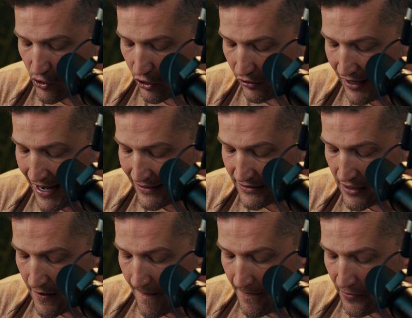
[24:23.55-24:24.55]
you collect,
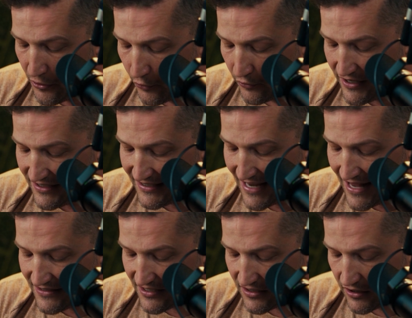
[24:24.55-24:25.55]
30
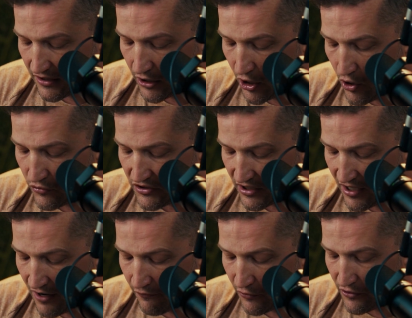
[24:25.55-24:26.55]
cents is going to go to
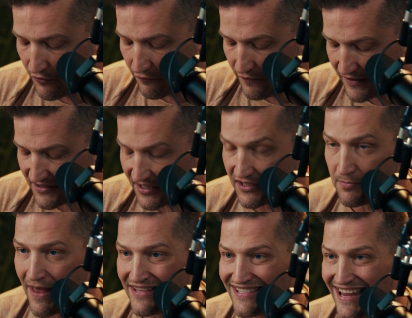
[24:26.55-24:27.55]
covering your fixed
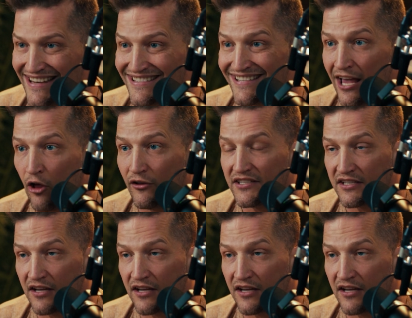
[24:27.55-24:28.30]
expense until it's